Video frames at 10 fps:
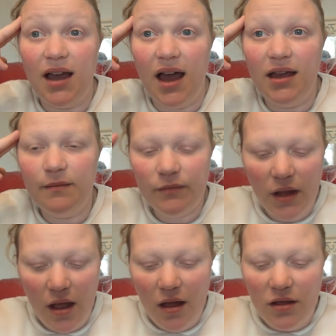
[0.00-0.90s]
okay?
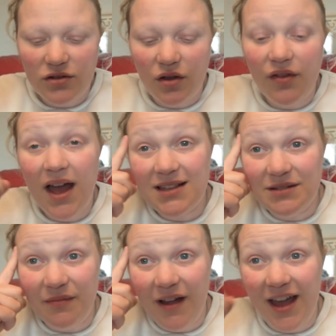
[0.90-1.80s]
So that's
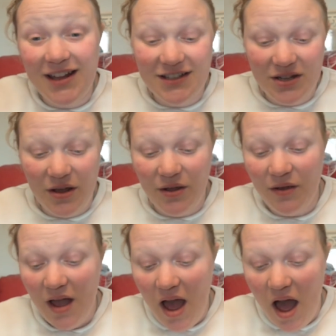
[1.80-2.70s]
in my head too.